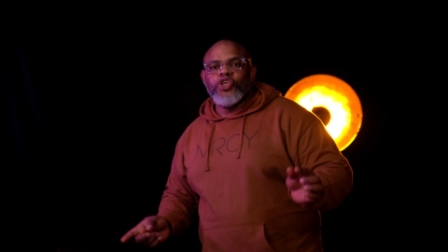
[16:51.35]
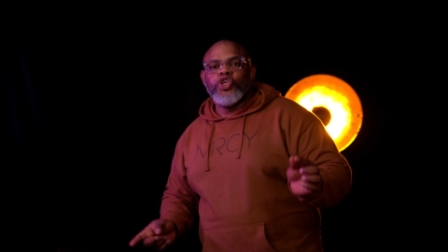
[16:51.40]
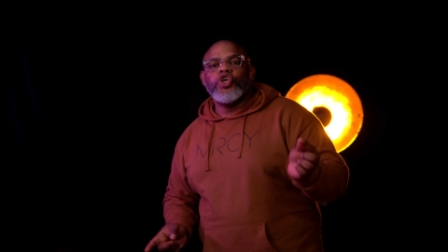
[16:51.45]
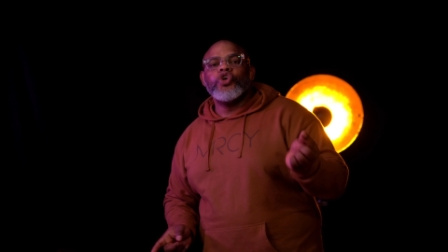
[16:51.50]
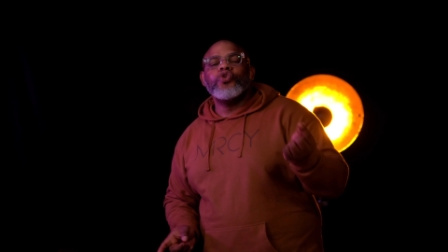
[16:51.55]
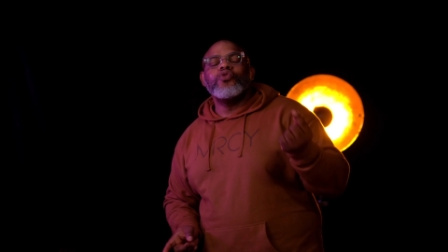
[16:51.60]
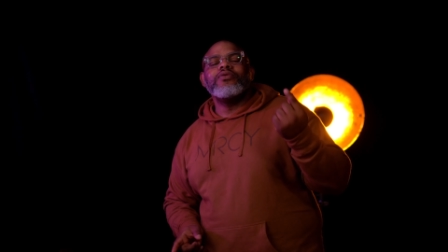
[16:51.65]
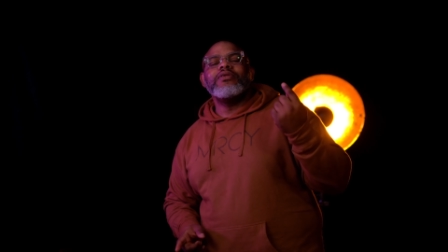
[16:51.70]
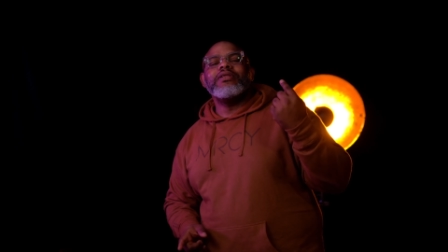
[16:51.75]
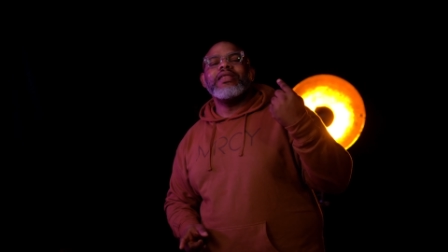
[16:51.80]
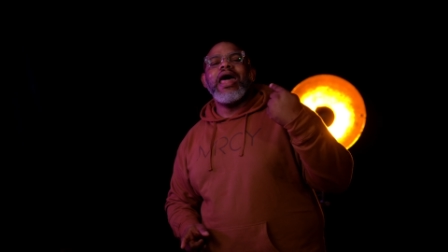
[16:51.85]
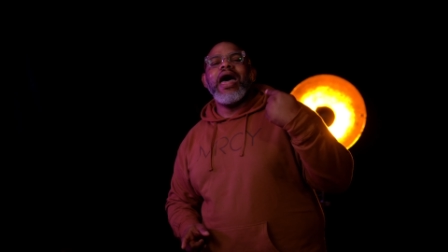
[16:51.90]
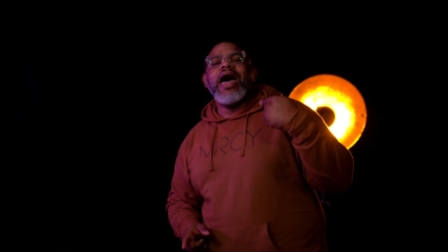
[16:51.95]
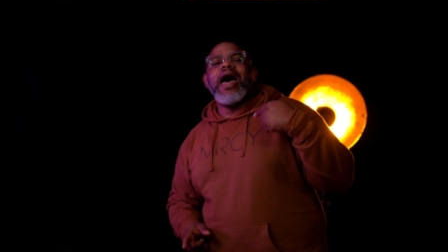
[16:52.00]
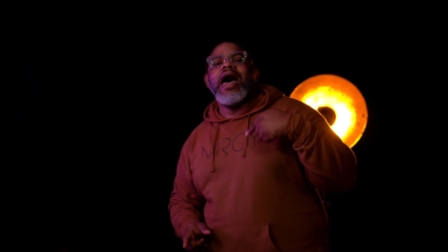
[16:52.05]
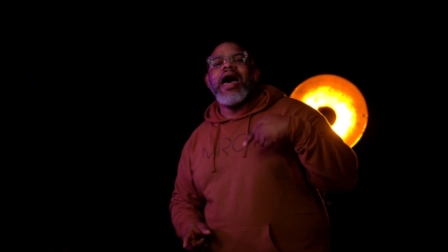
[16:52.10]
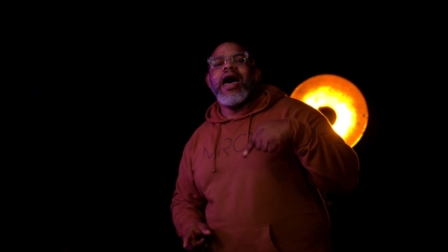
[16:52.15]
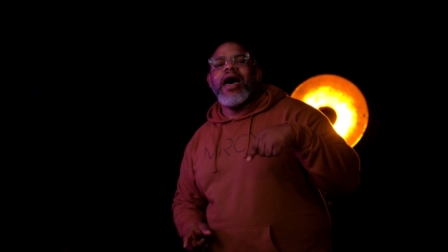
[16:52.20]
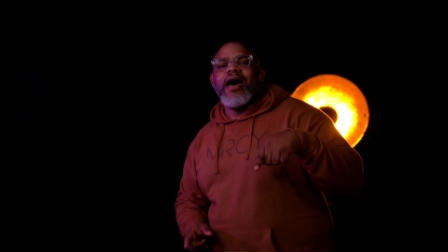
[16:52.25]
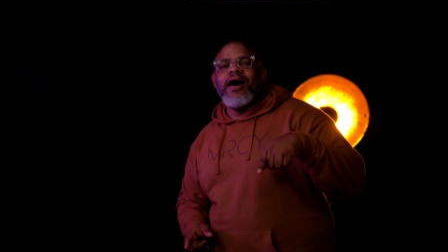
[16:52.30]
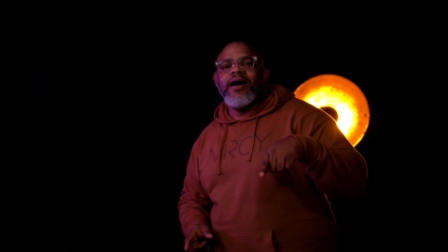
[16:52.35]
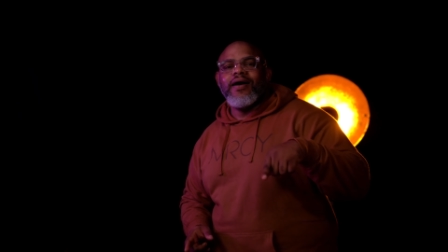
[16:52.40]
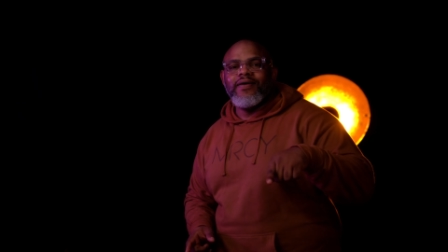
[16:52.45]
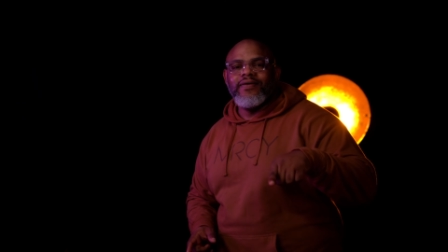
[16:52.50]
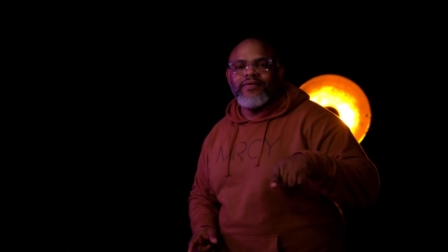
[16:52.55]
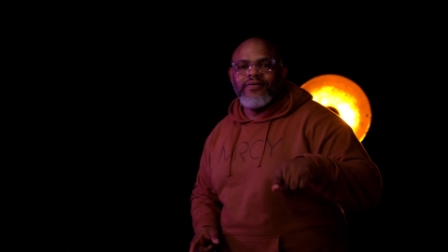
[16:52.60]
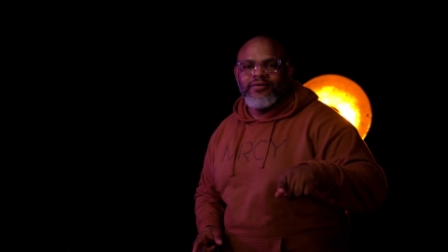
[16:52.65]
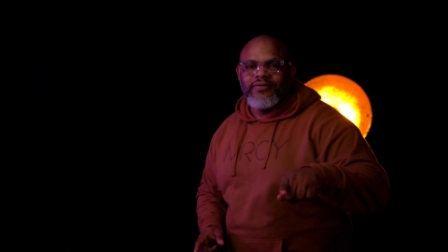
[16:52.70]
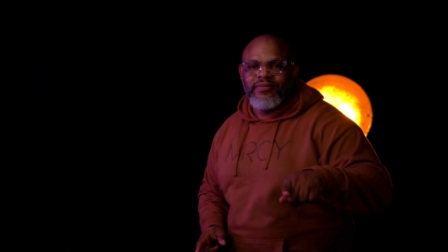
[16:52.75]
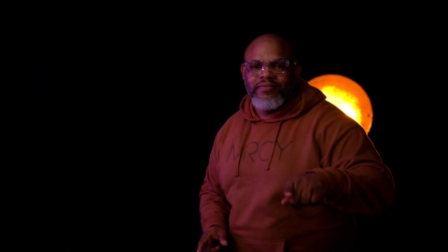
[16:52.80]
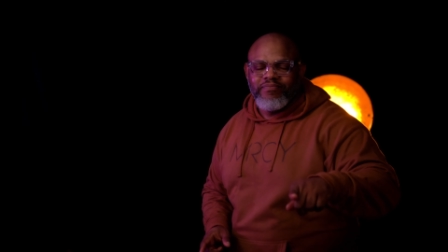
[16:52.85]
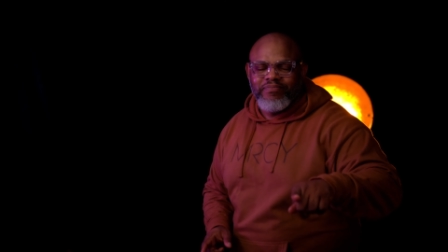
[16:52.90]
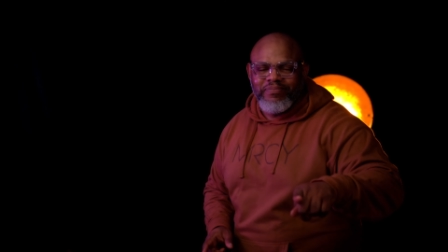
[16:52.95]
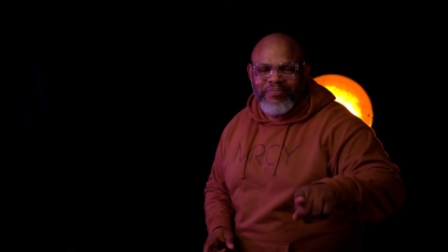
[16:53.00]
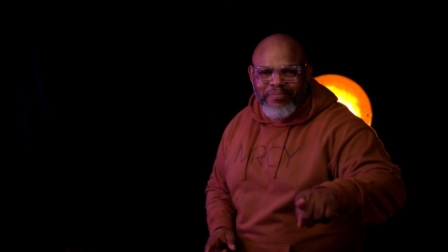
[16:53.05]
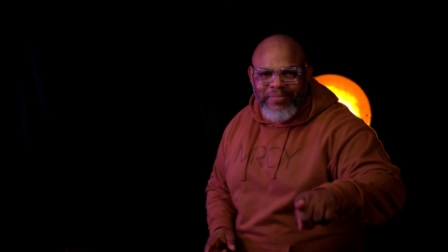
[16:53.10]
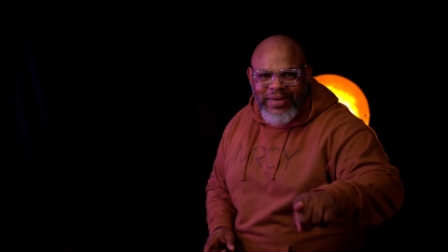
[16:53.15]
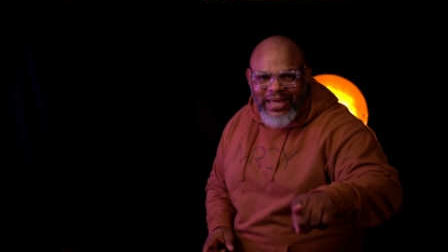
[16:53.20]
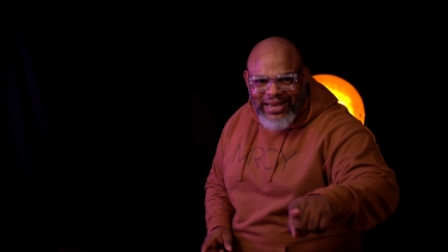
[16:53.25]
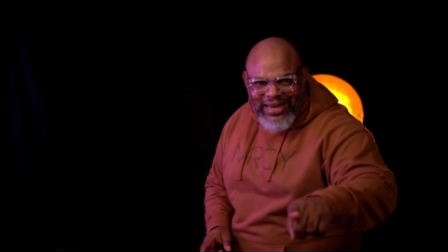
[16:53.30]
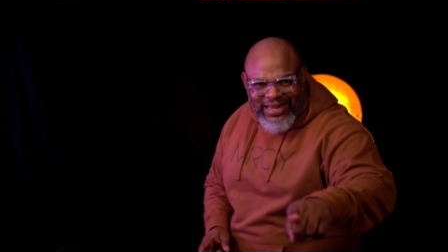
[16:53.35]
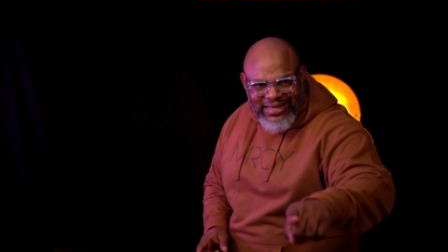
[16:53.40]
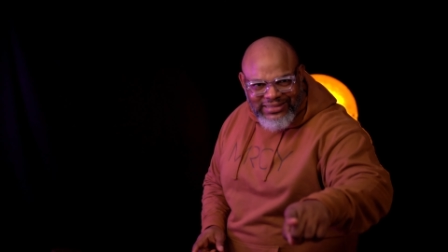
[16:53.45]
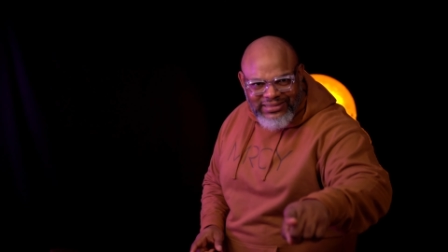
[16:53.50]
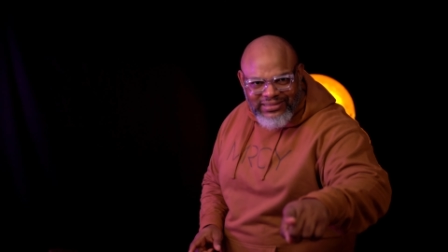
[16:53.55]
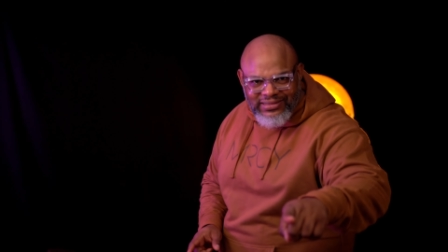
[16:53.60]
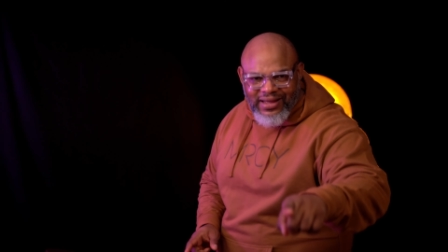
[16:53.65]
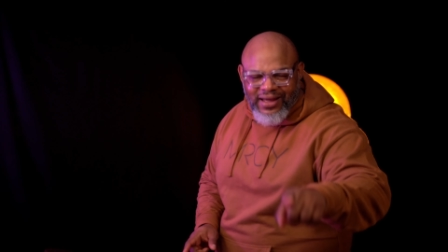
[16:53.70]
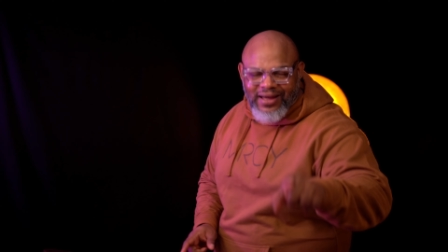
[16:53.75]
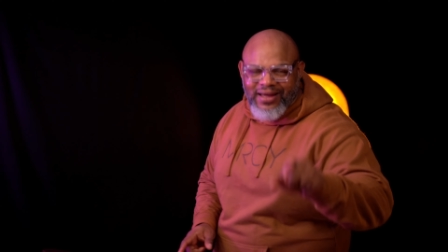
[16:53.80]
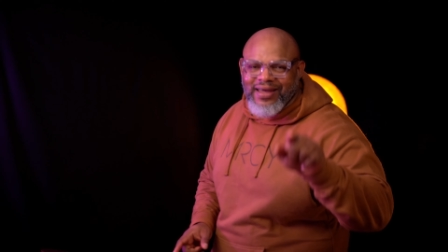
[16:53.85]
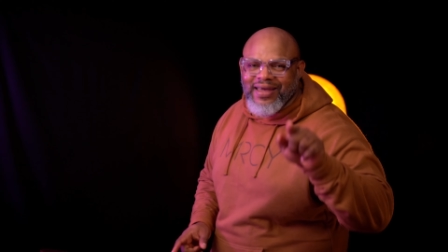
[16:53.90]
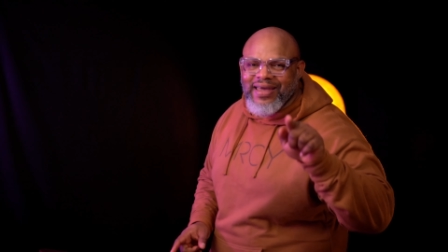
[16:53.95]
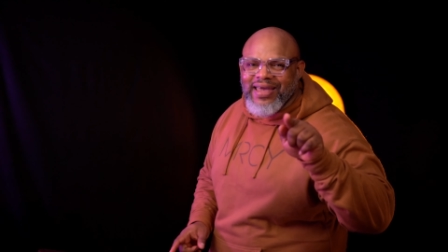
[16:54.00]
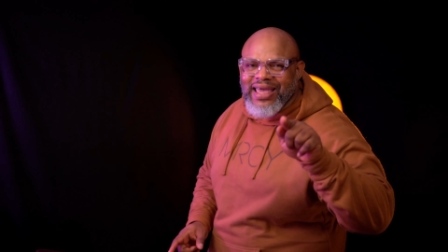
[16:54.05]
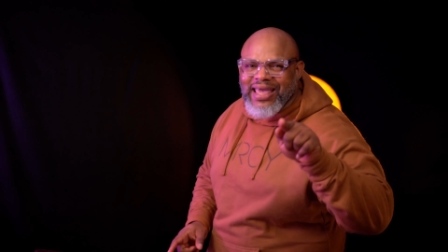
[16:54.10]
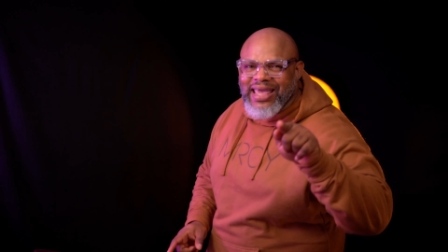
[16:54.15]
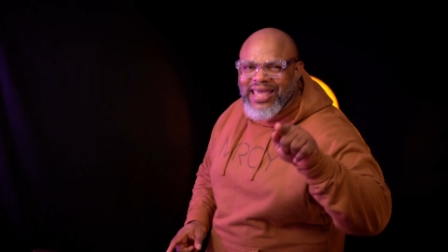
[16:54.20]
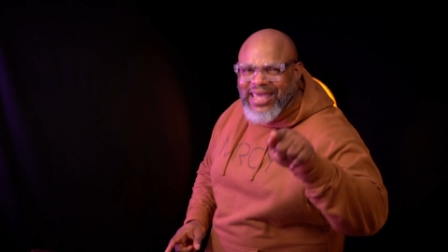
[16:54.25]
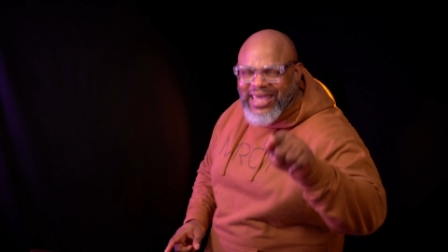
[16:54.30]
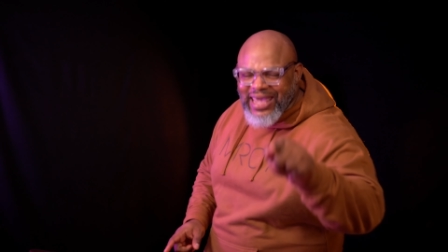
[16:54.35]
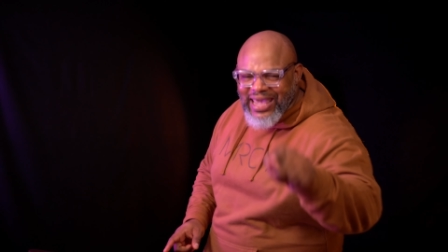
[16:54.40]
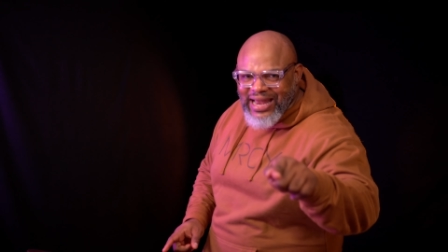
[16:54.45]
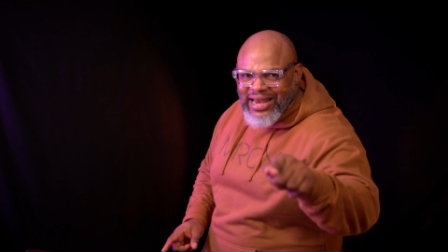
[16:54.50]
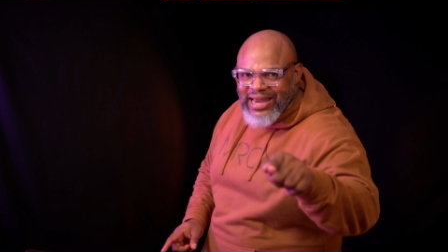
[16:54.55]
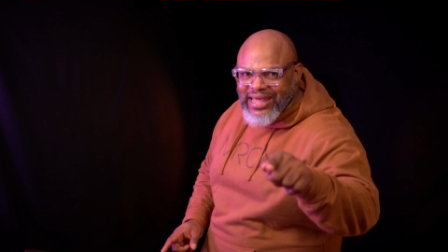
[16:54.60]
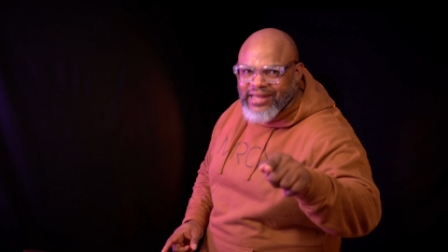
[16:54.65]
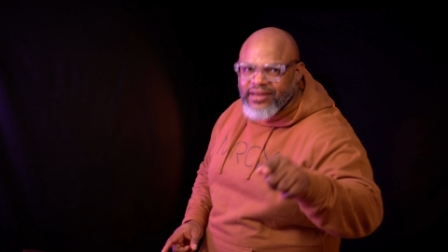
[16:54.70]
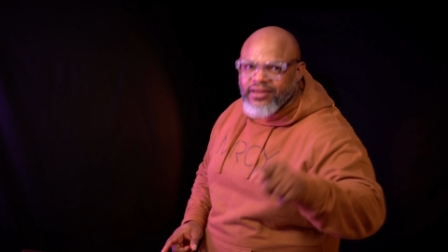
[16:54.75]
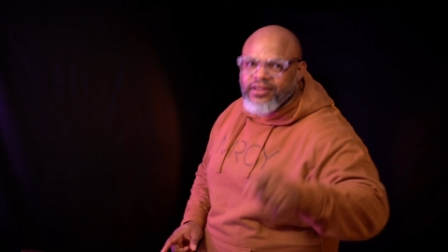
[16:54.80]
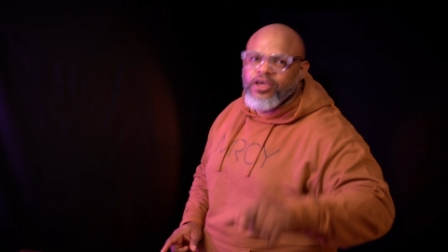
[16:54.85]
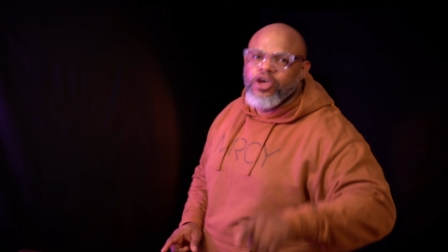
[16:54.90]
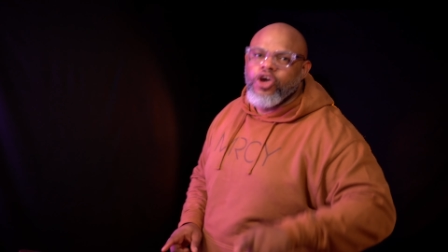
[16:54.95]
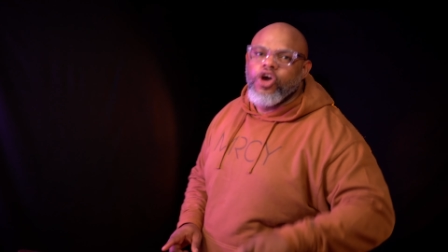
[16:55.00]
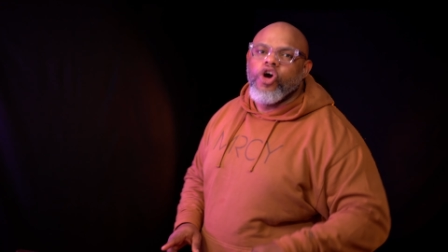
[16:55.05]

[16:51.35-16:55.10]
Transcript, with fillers: you now minister healing